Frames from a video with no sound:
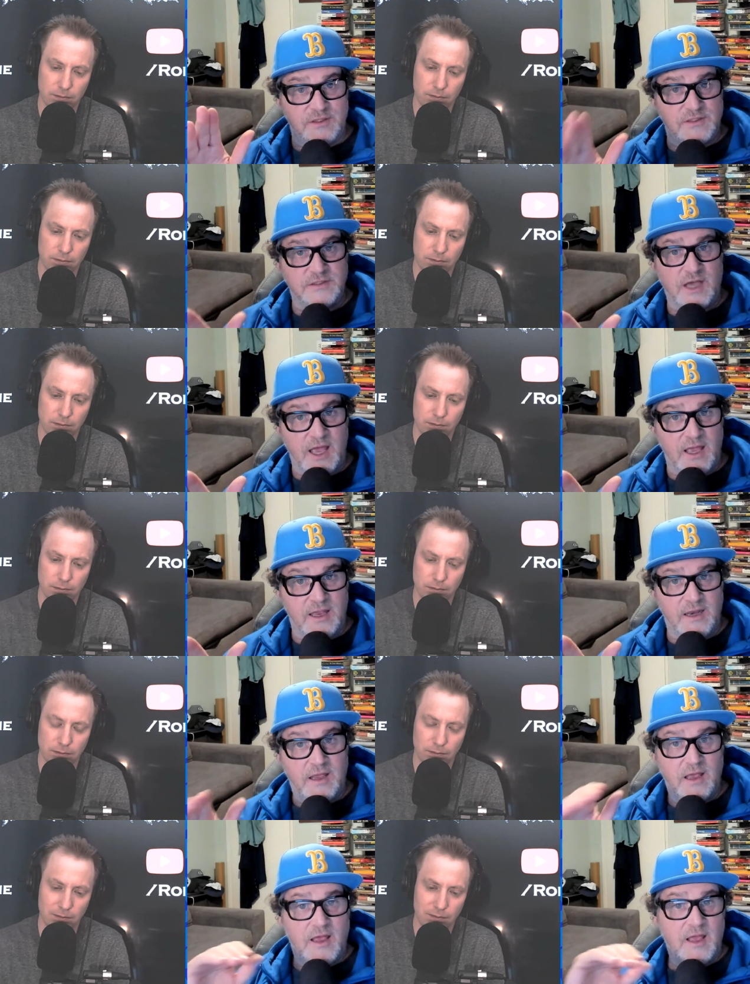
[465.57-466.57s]
Speaker 1: this site.
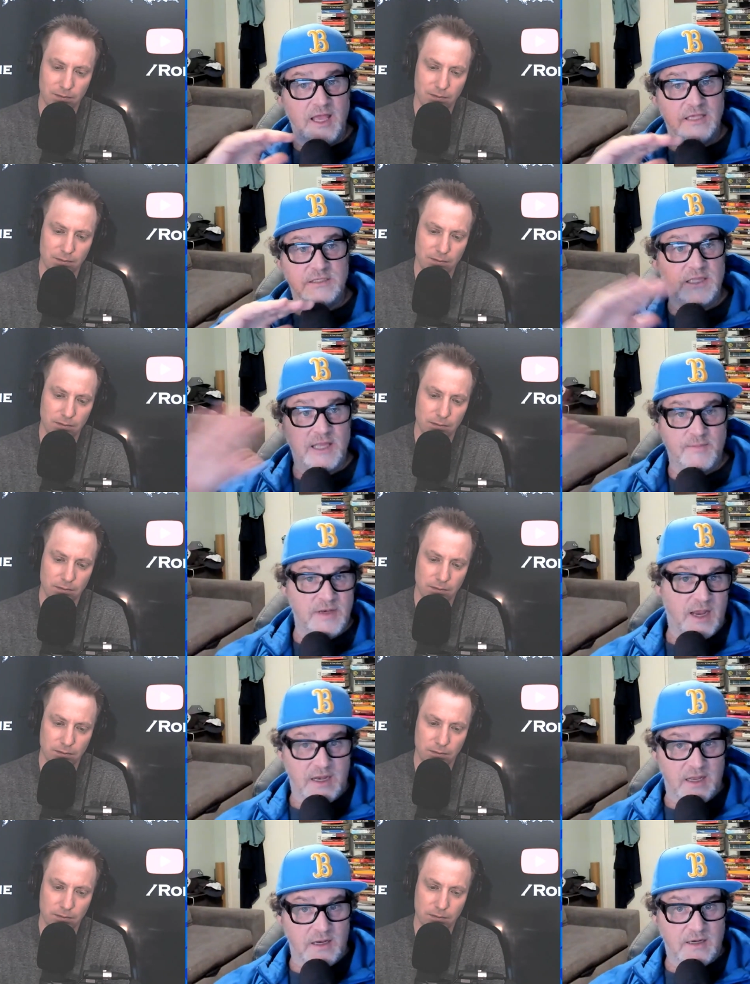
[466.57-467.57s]
He's
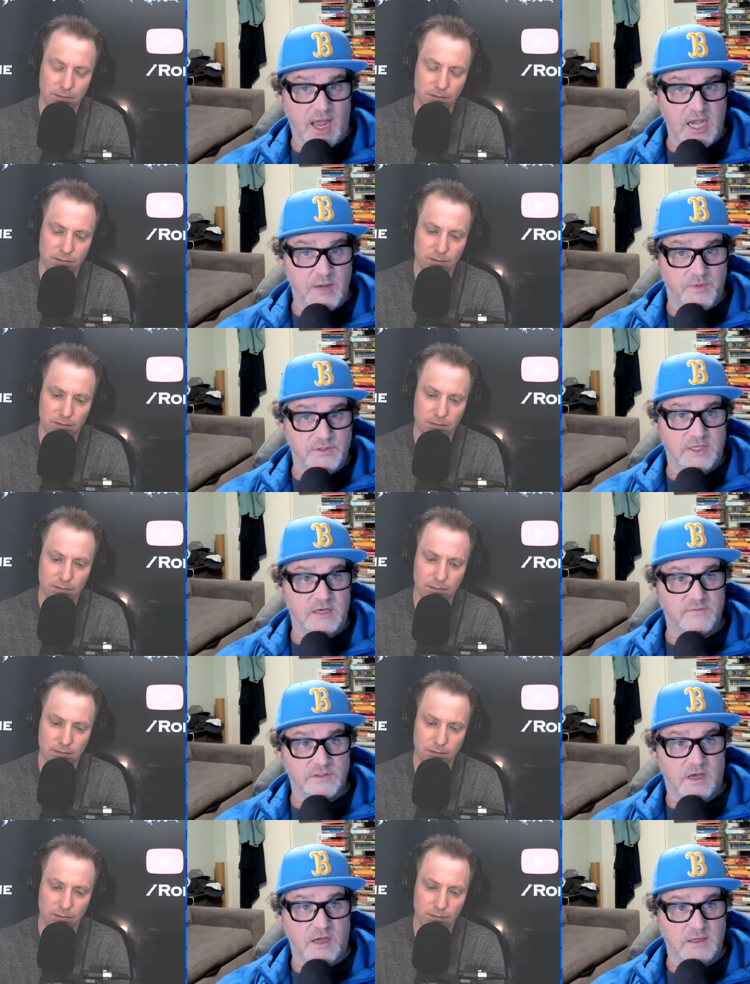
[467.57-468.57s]
eliminating 90% of
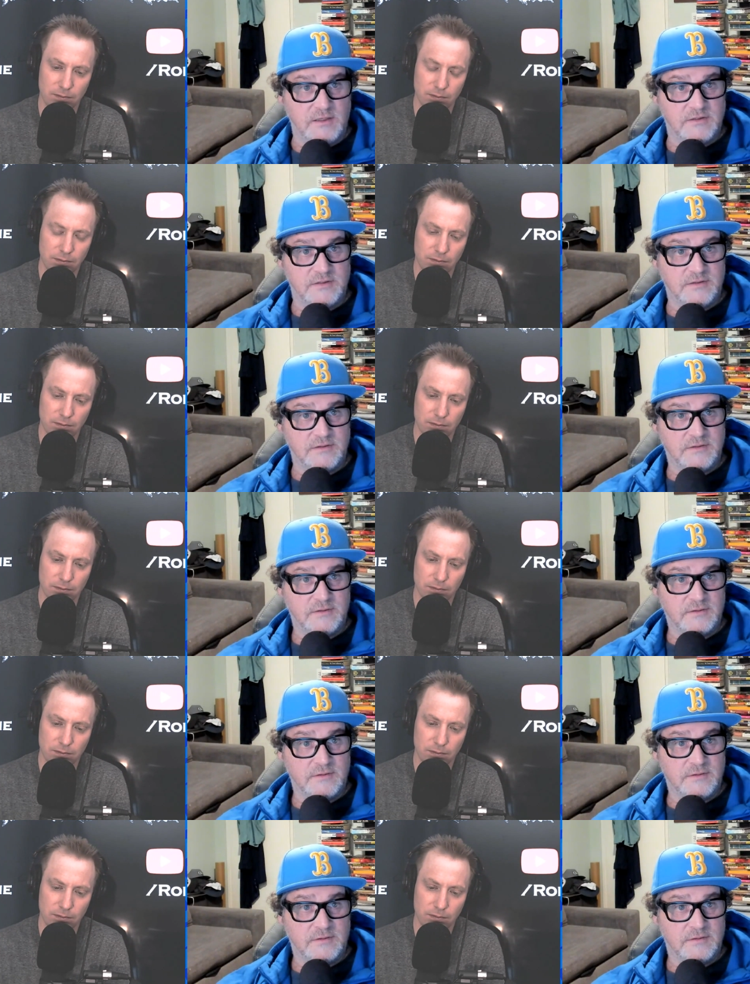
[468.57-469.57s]
his audience.
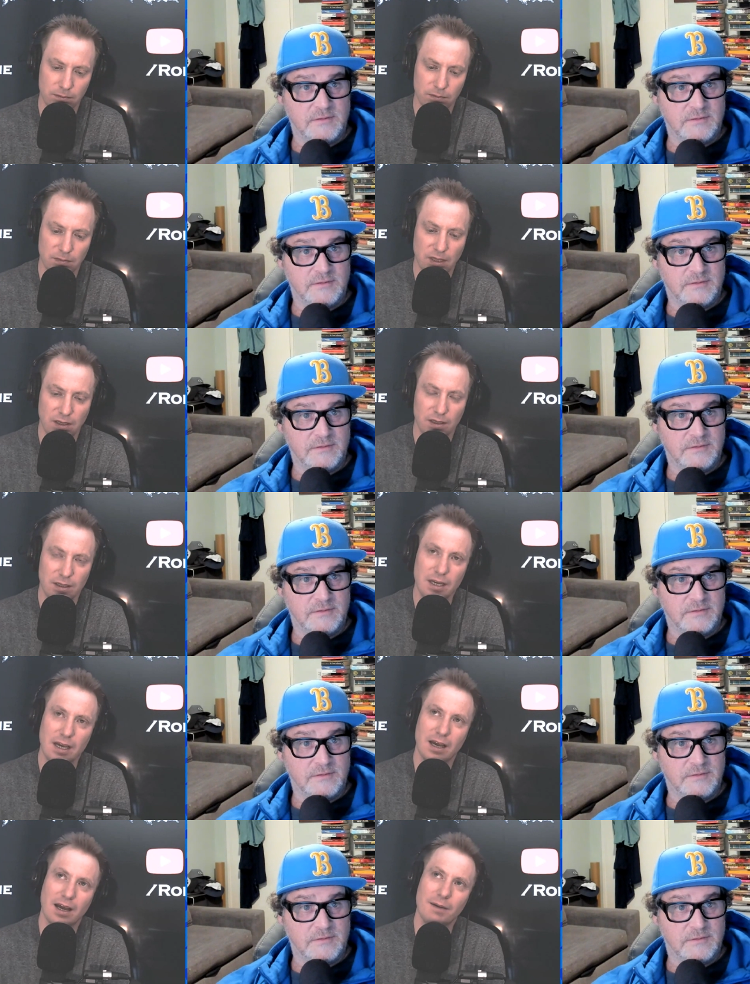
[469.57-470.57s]

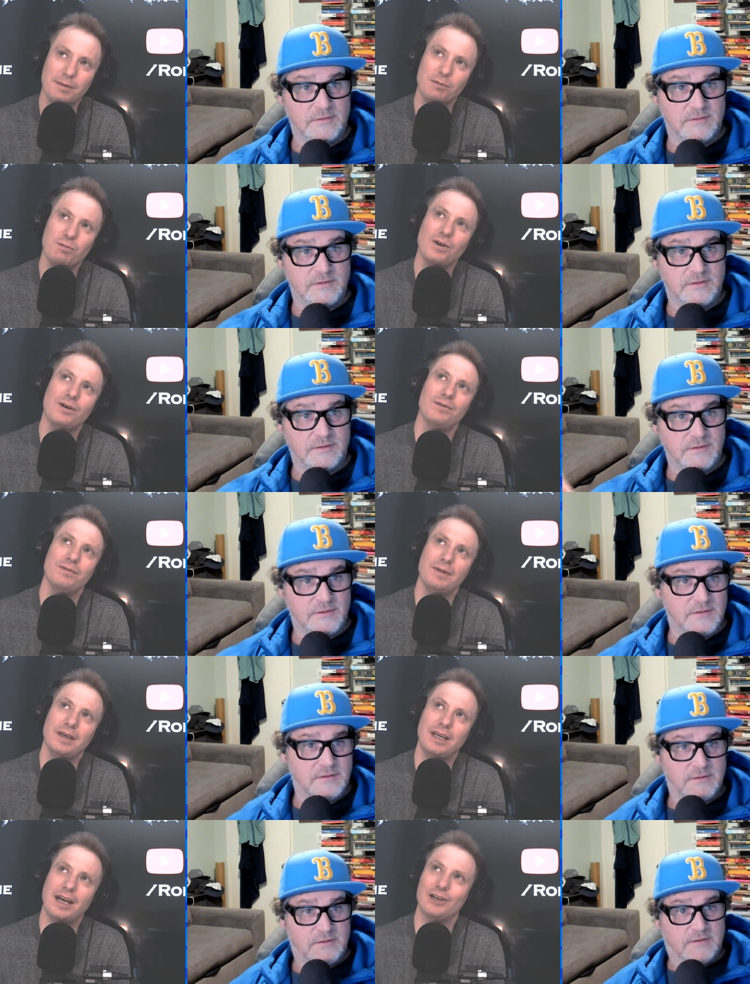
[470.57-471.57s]
Yeah, I mean, well,
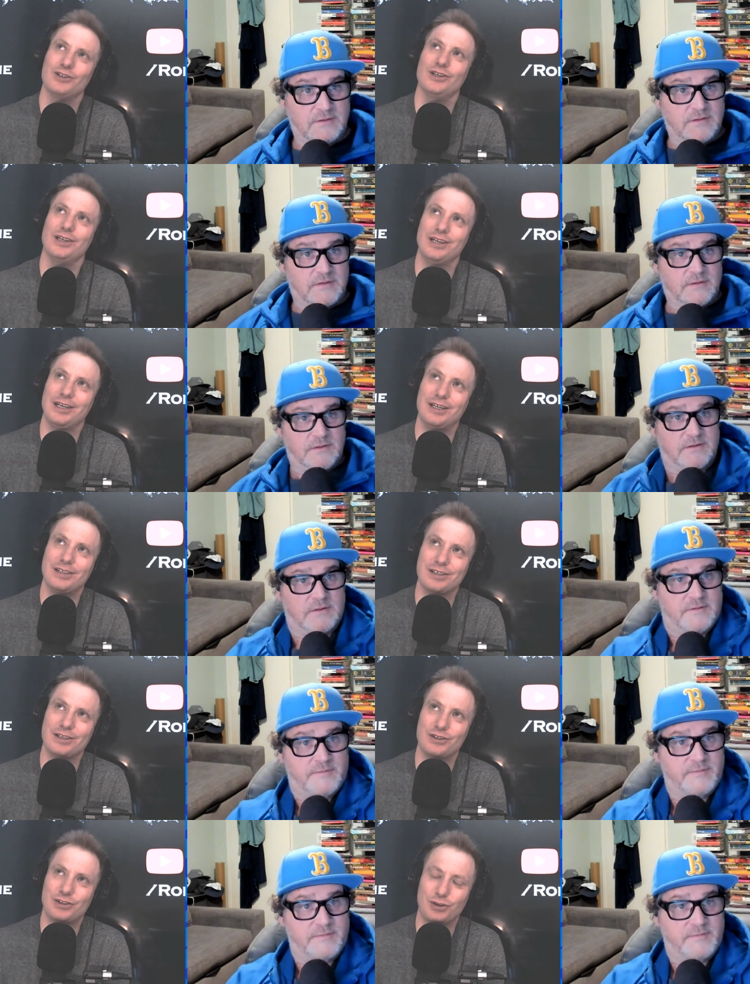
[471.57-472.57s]
Speaker 2: he actually
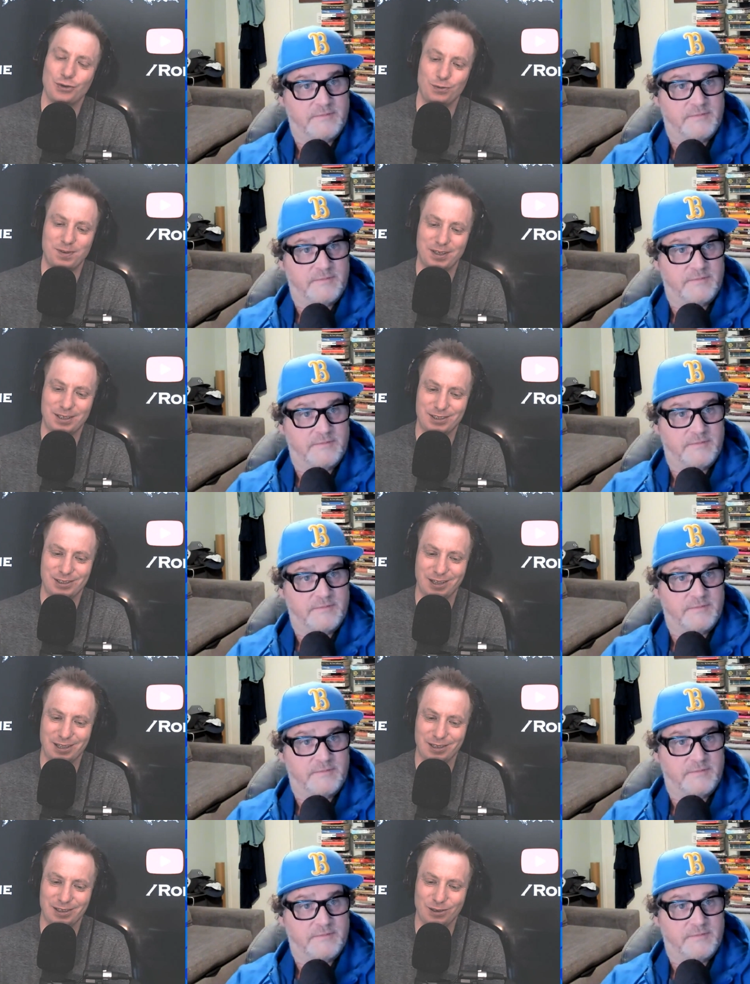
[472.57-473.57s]
isn't too because
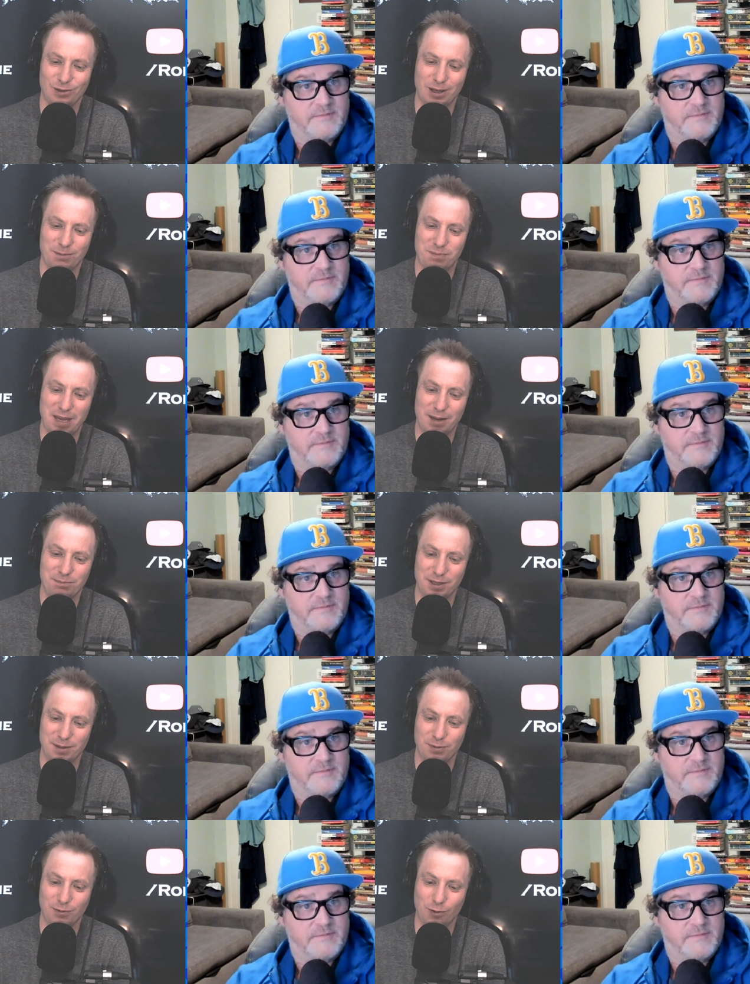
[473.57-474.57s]
he like he'll like ban
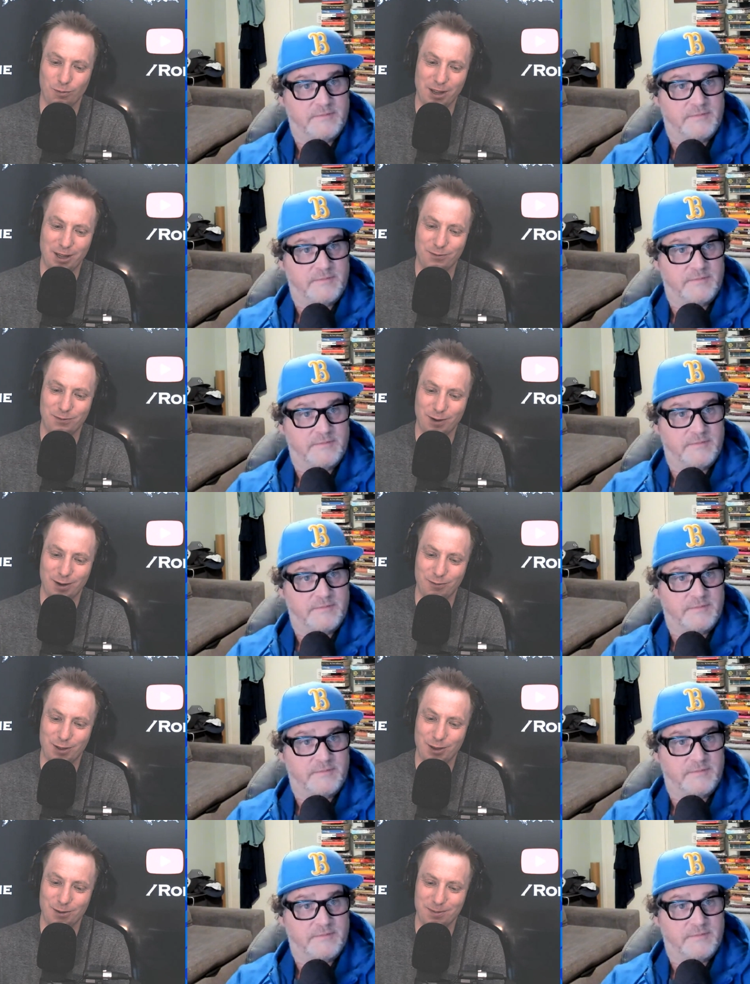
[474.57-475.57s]
people for making fun
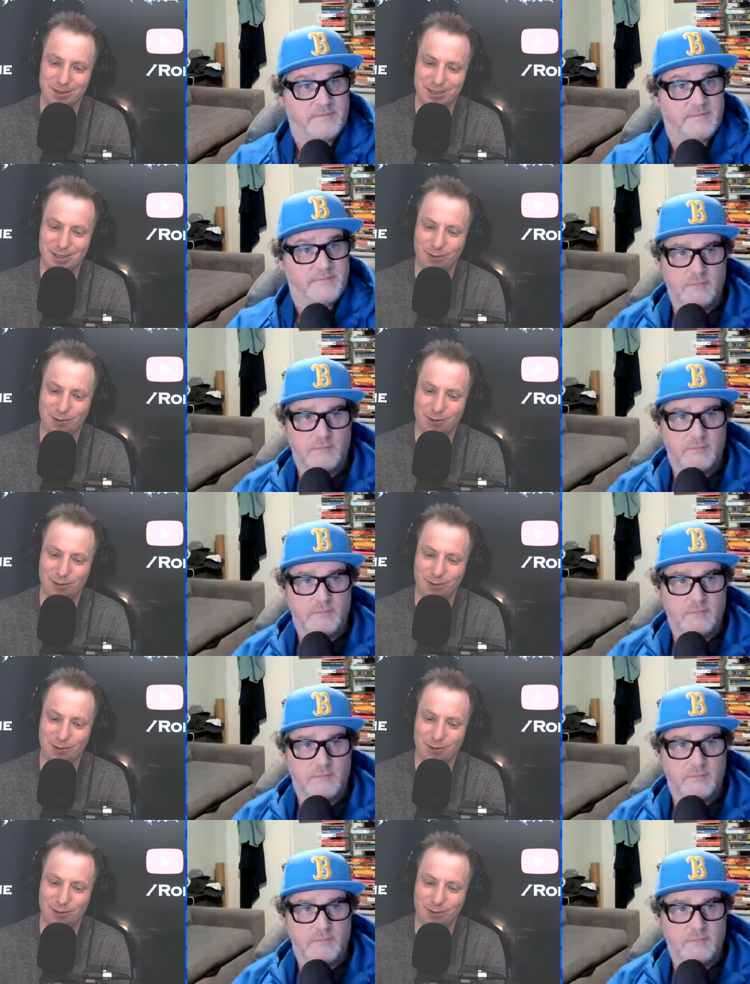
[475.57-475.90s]
of him and